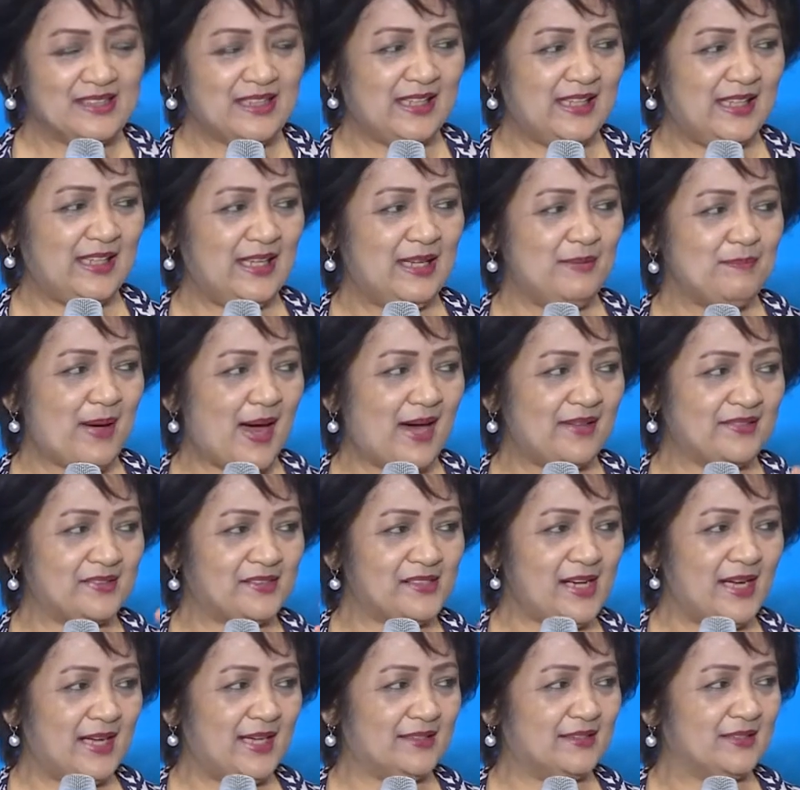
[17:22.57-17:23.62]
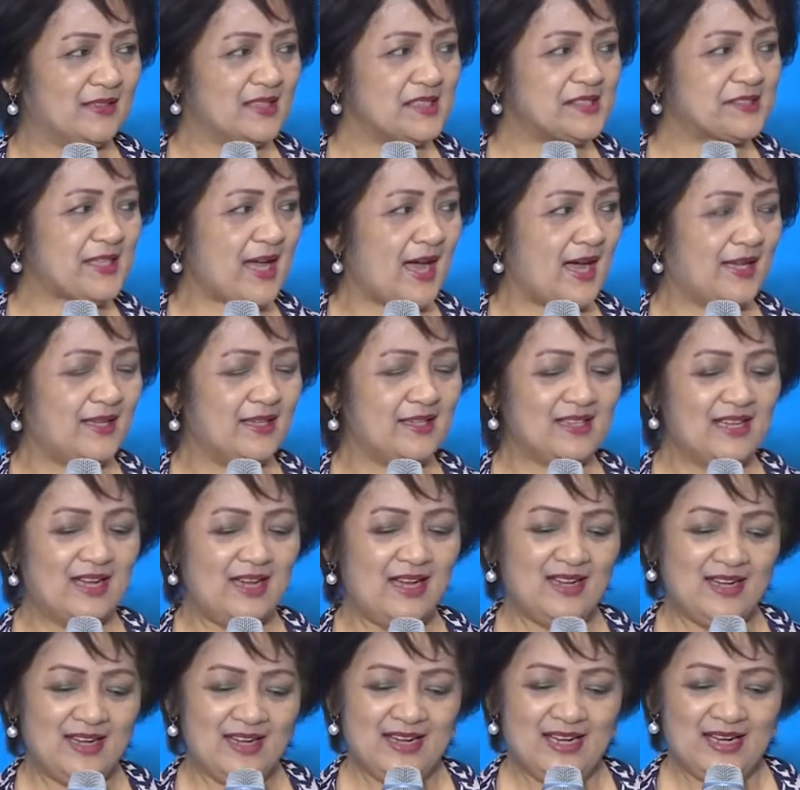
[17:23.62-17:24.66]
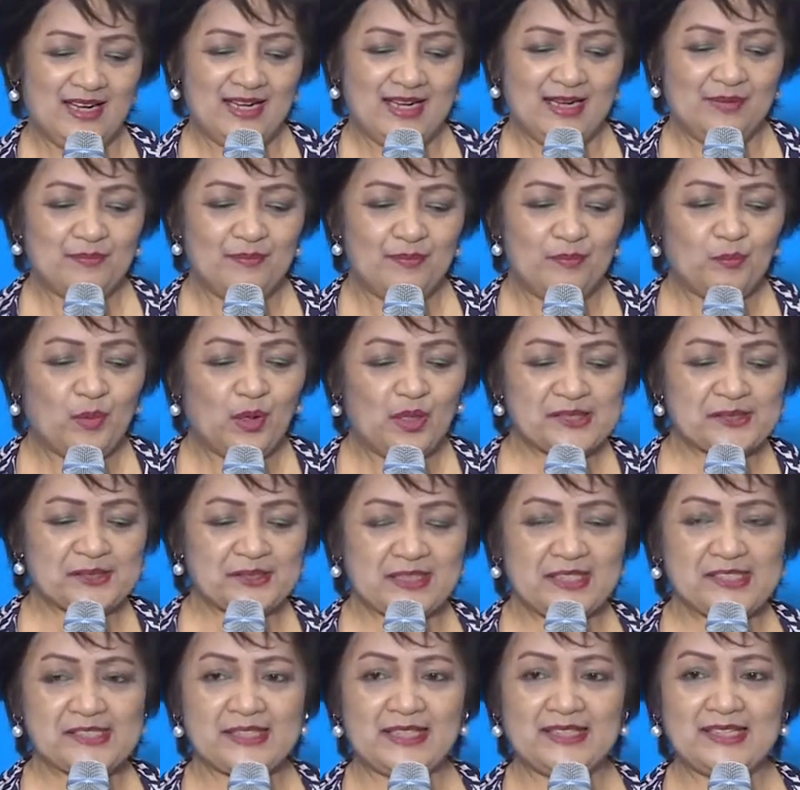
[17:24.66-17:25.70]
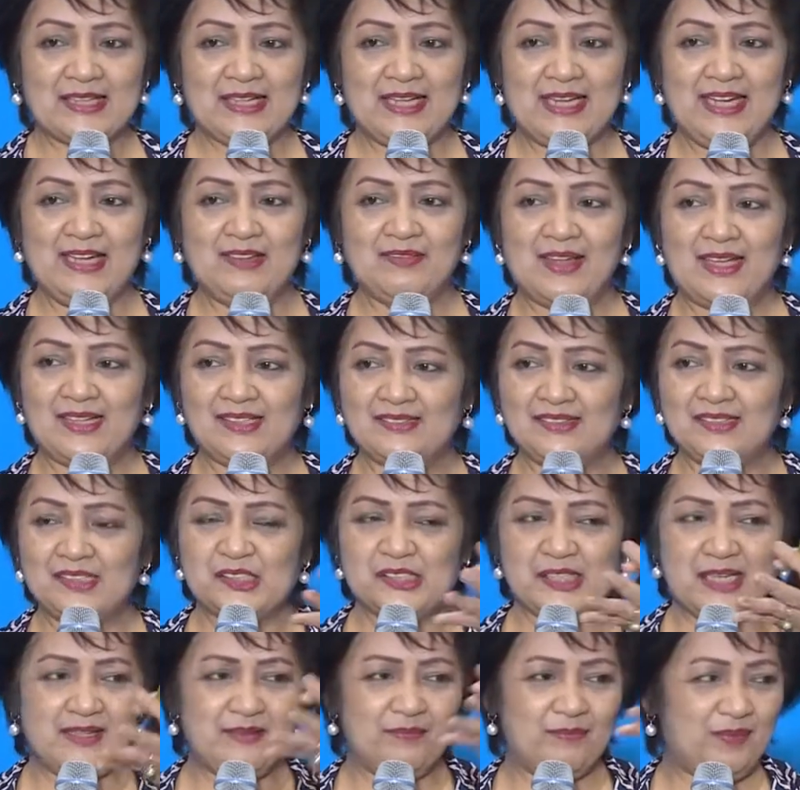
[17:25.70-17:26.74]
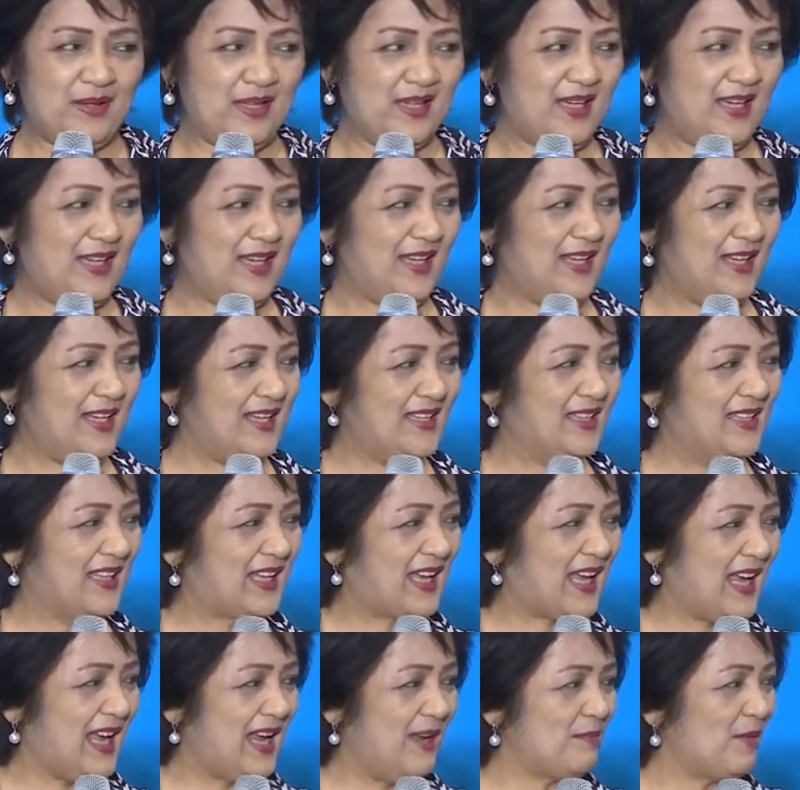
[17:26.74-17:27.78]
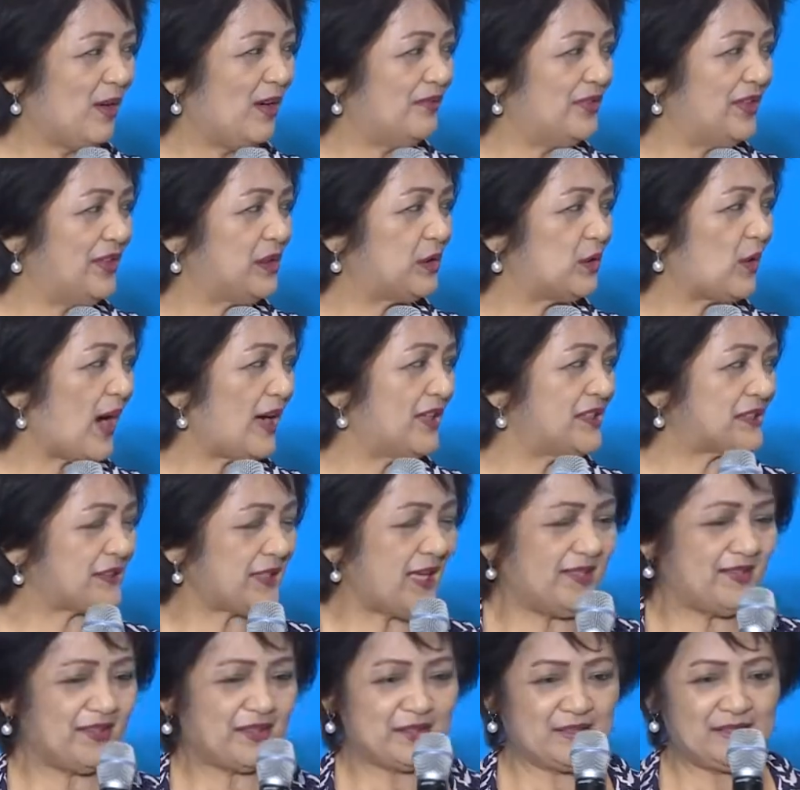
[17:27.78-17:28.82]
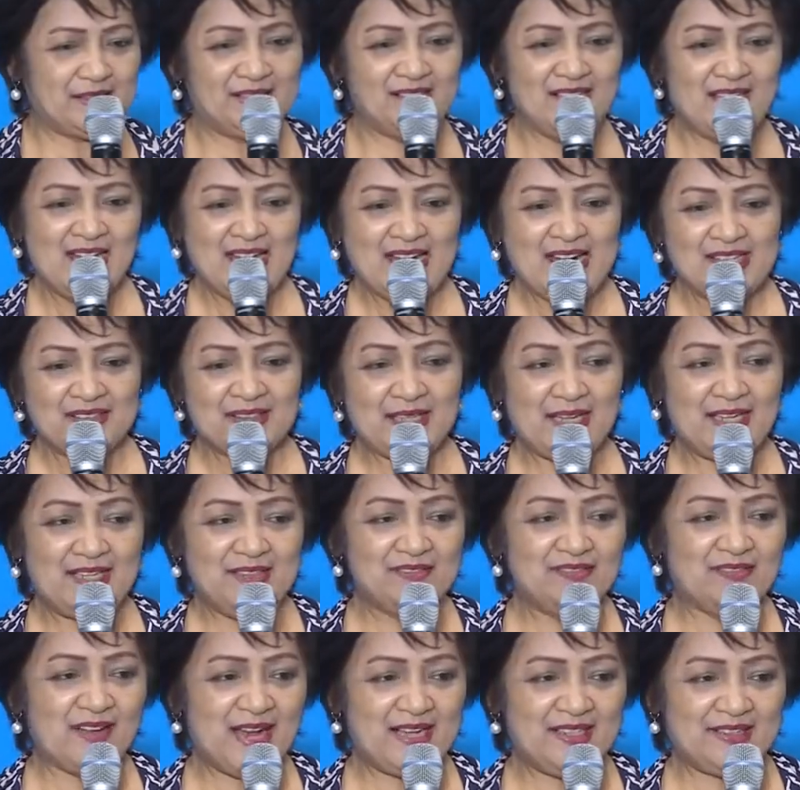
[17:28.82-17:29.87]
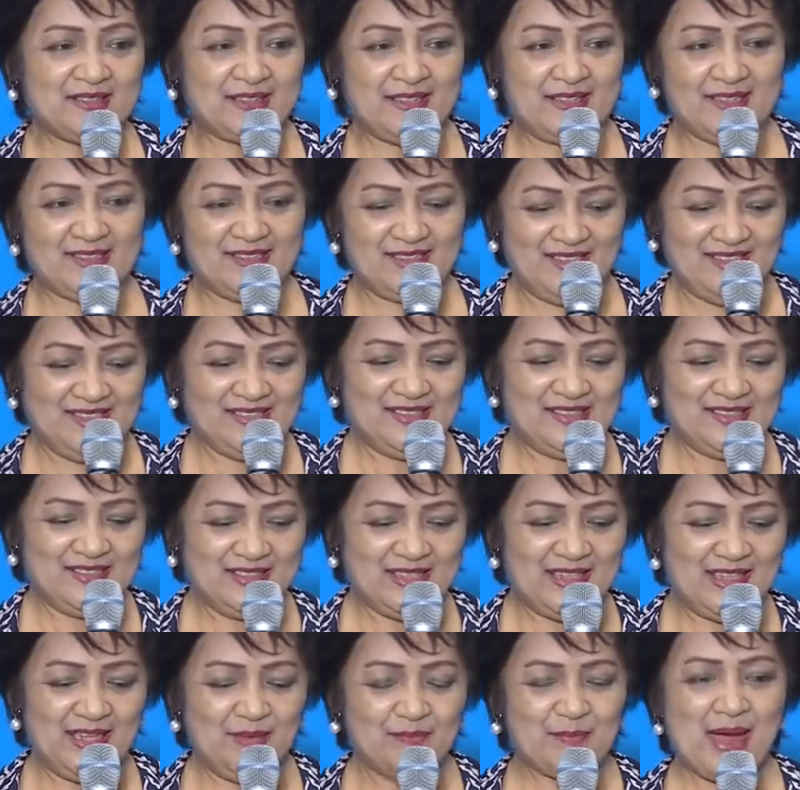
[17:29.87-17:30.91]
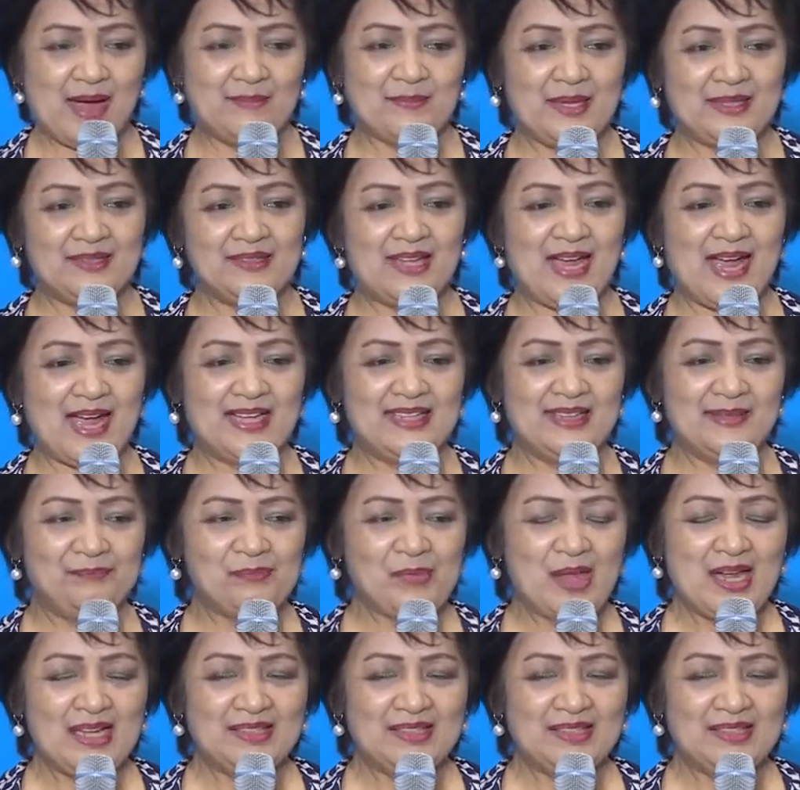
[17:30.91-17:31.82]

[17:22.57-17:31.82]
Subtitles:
the mother and son most recently when JP came over to our center, they invited the mom and dad.